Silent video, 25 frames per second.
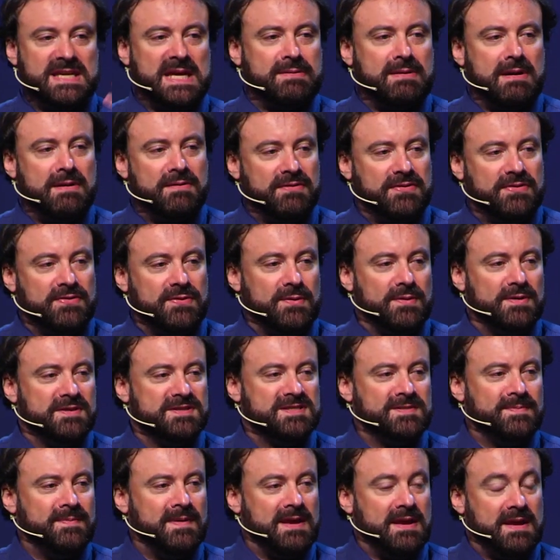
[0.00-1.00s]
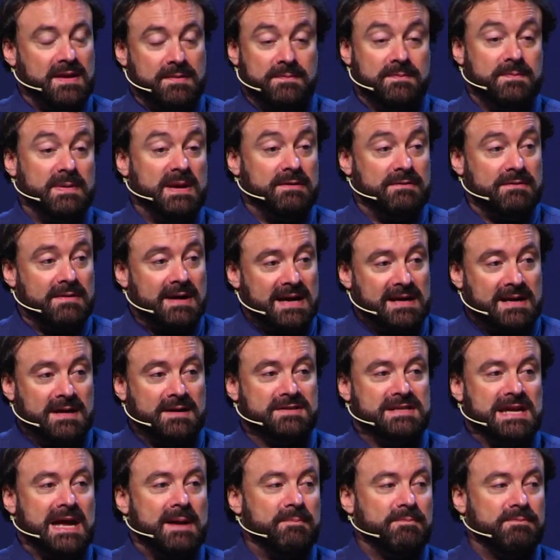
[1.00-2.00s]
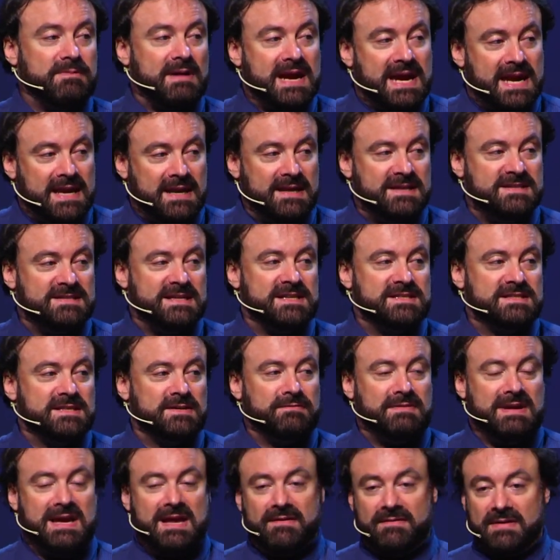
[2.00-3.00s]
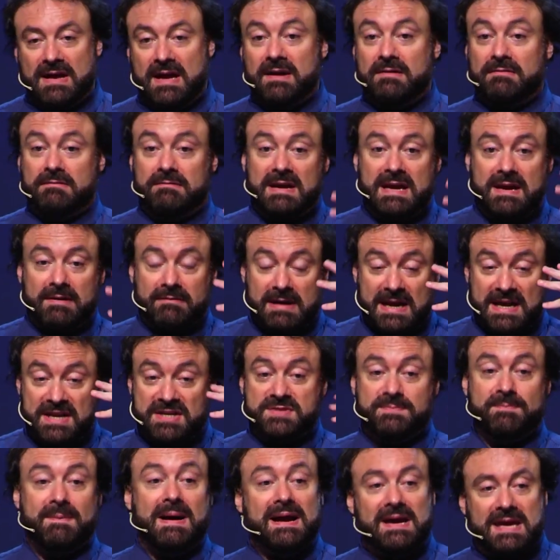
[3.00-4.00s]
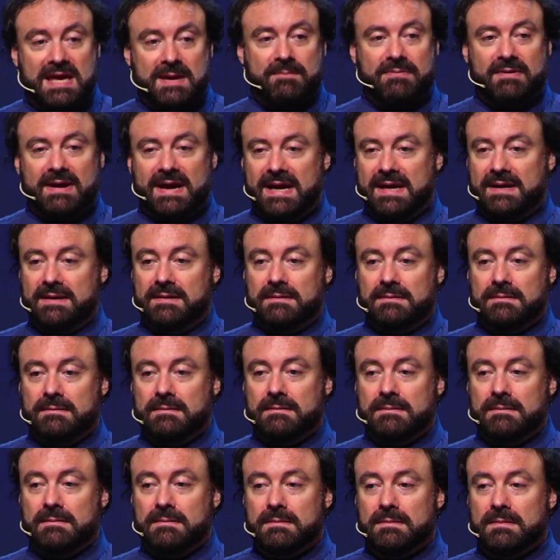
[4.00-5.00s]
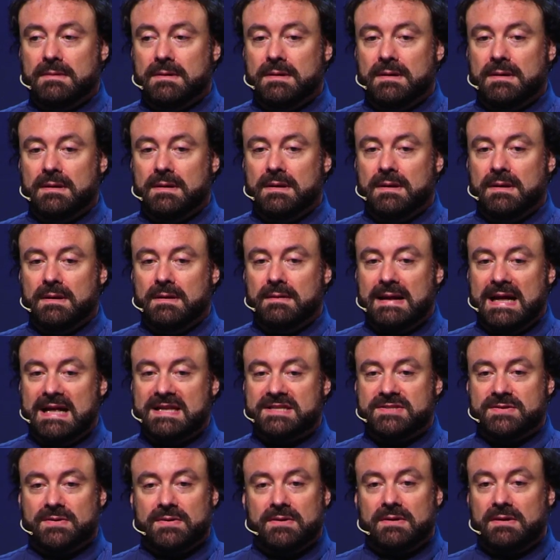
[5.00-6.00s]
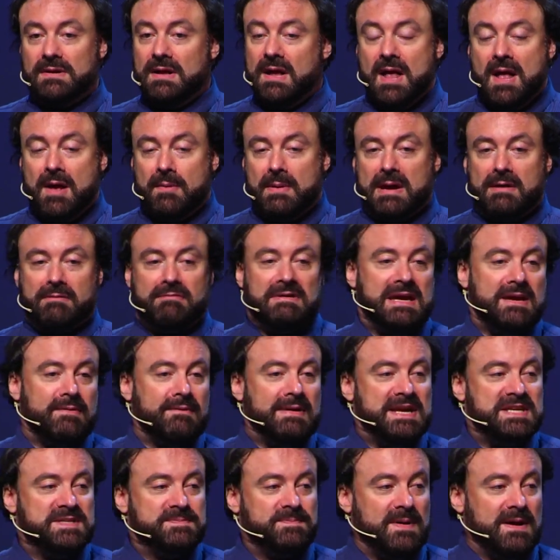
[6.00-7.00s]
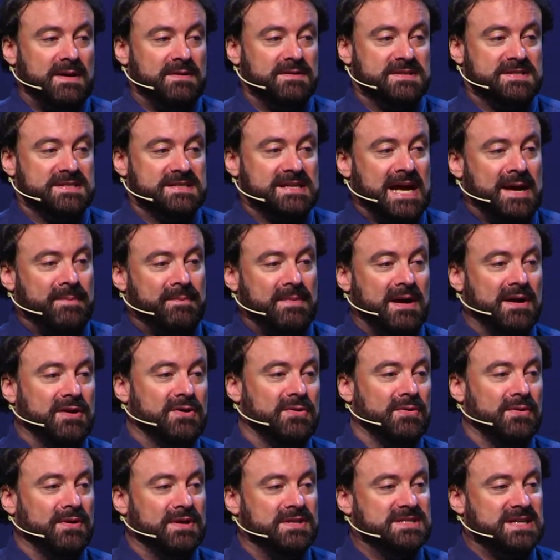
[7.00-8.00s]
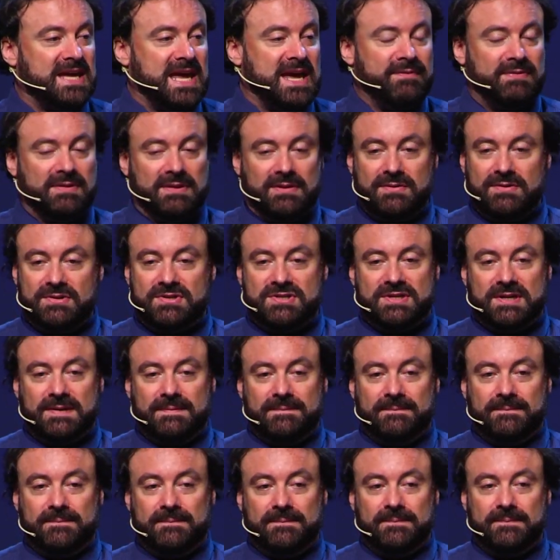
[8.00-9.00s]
our own thoughts to be right? Because our brain is just a rearranged monkey brain. That's all. We're a rearranged pond scum according to evolution.